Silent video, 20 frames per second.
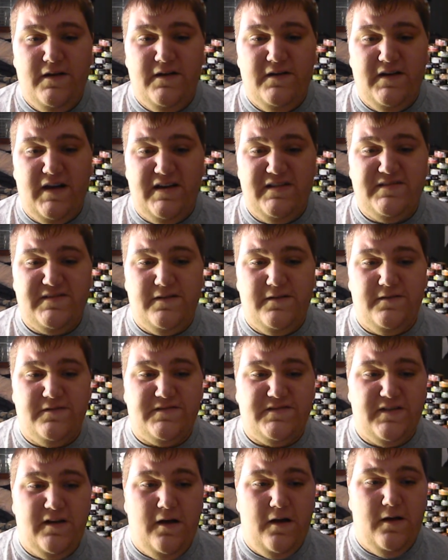Nice little
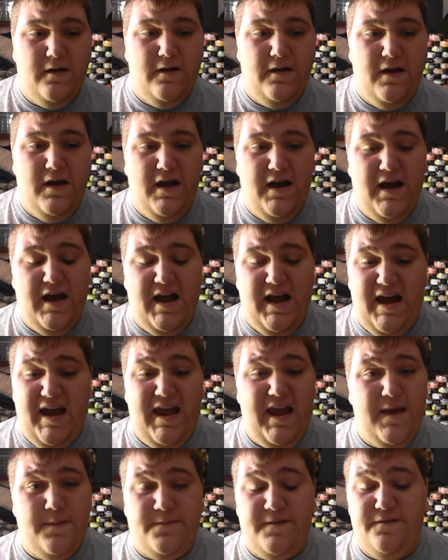song. I
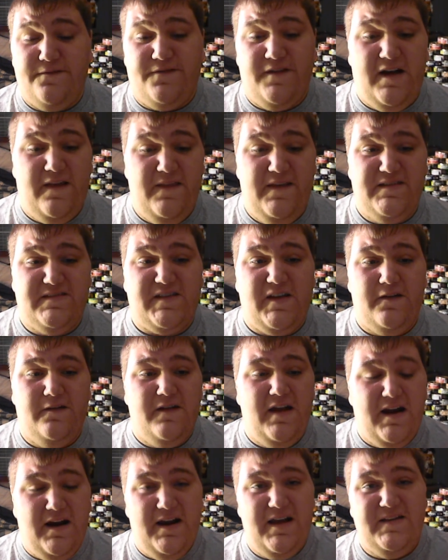happen to find this
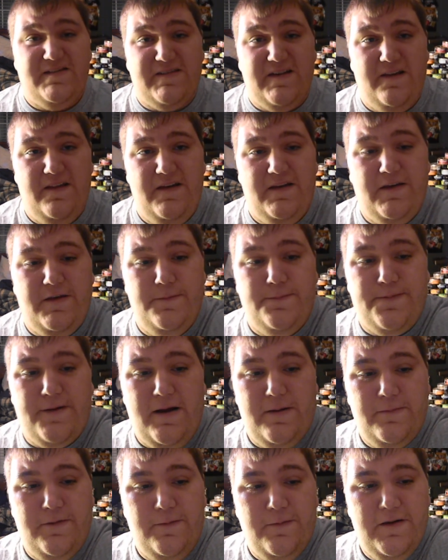hilarious. I think you
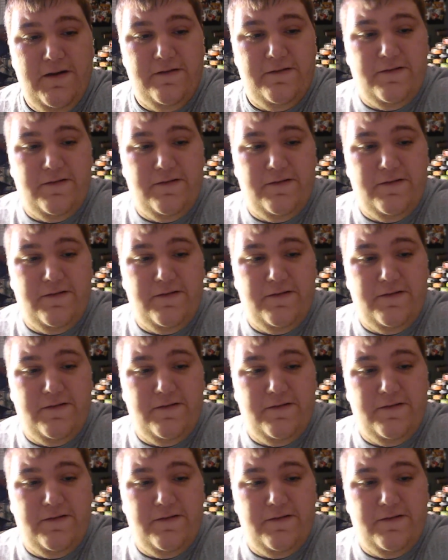probably will